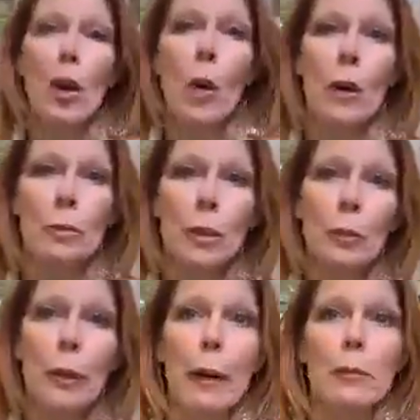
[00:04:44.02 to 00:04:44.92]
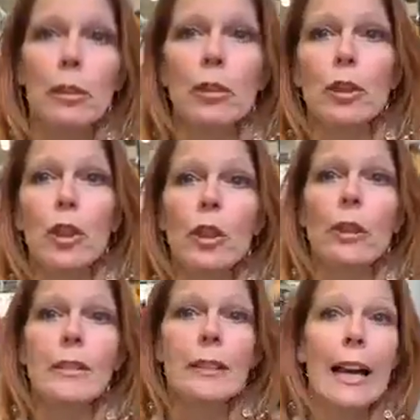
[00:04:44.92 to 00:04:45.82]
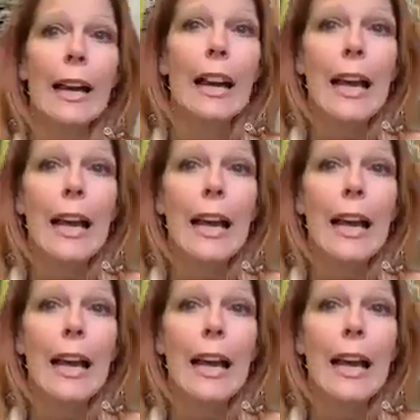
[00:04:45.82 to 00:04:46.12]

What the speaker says: co-op cereal when I was a little girl is that